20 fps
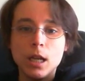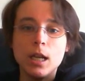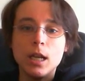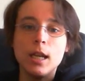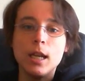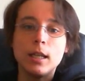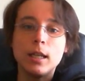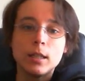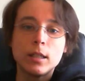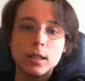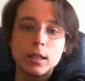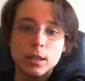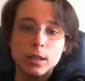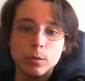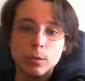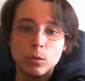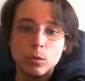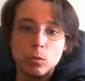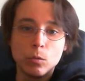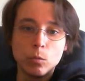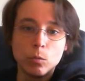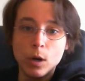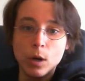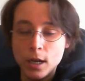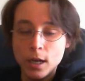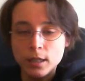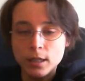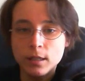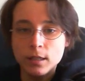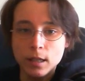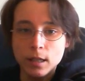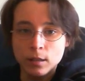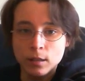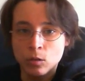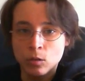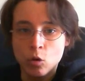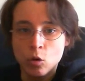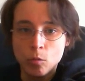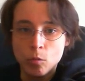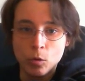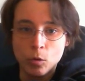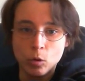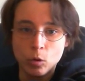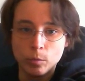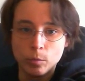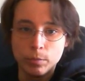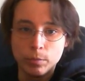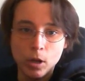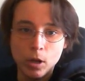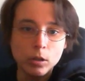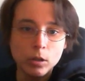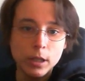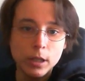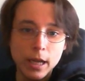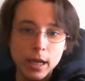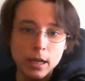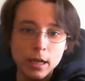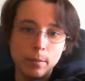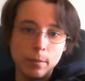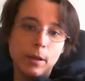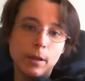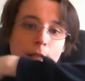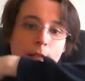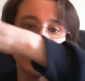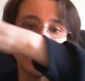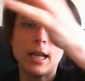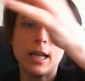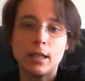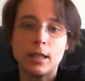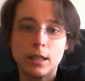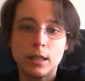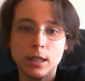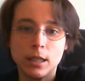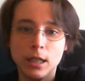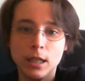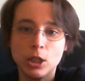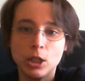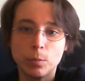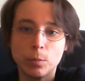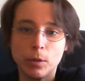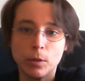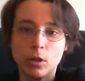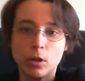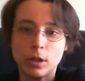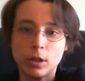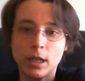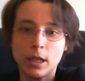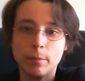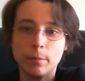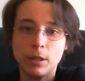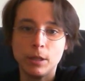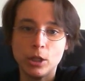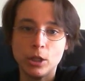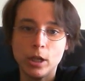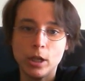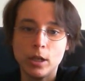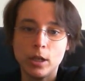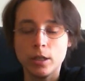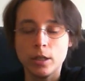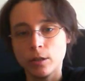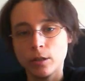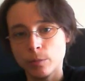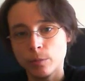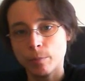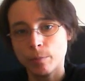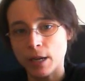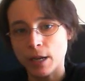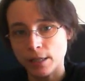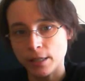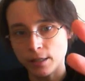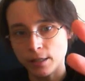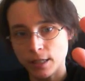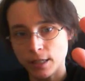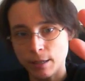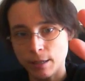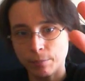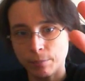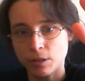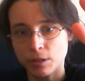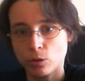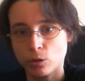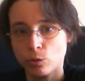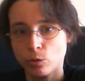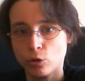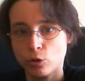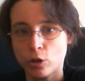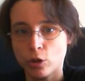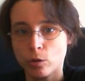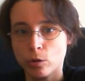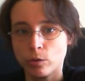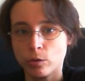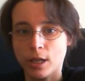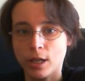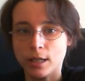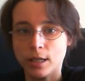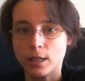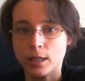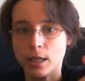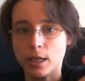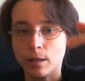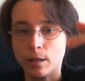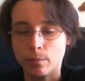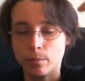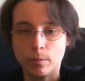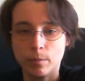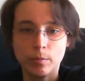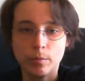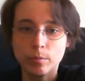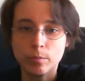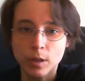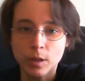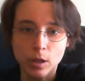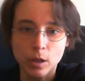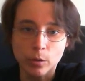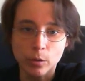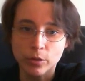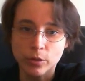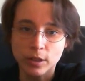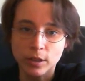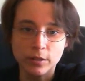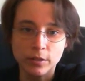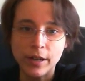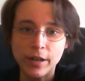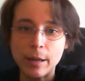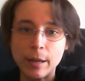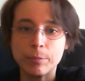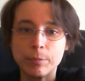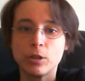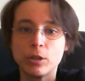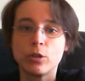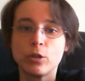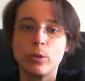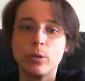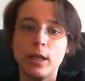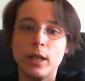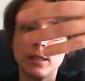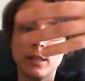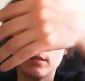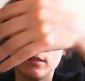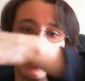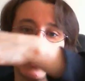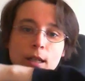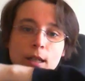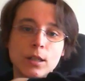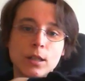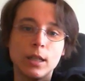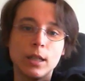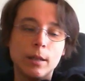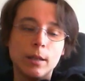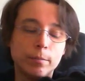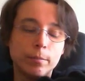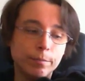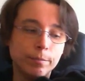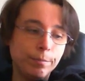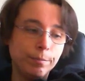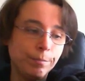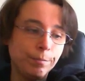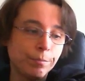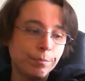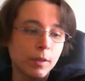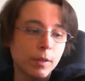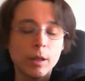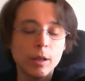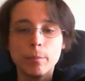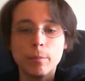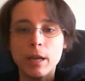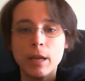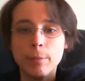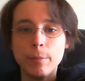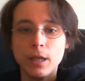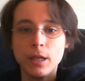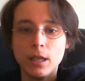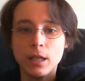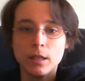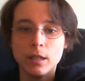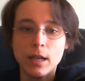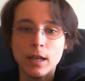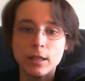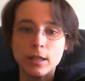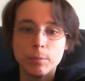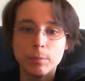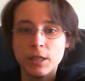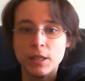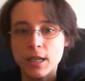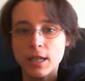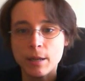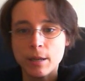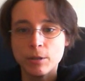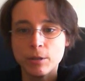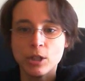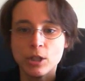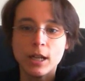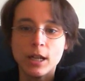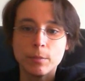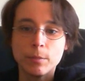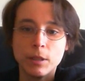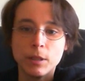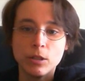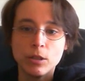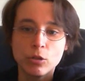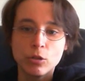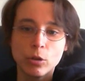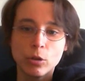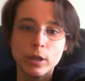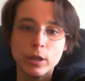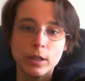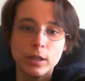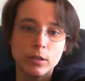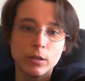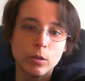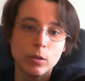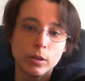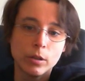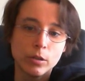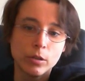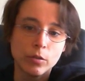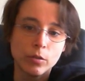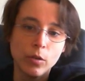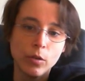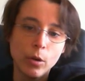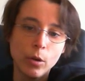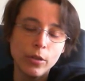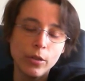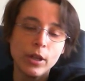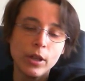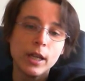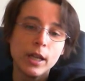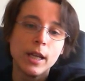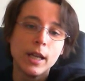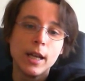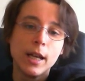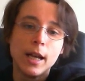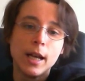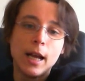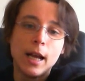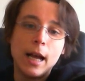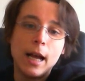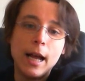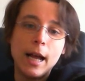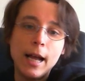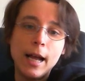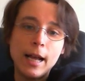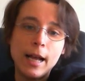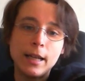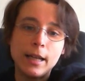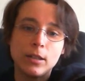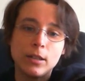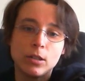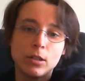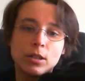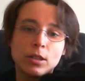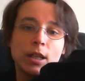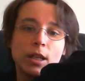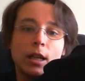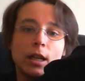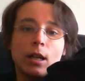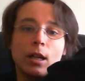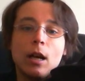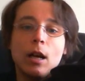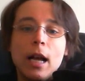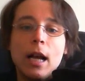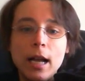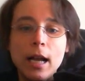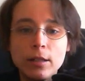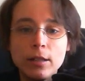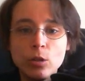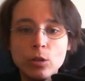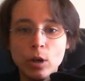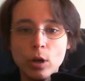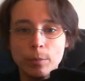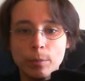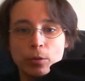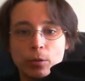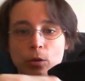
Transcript: it works as a normal block game in that each block can be turned by steps to show that you know, things have happened to it, that maybe it has been damaged, it has been destroyed, and so on and so forth. And as you are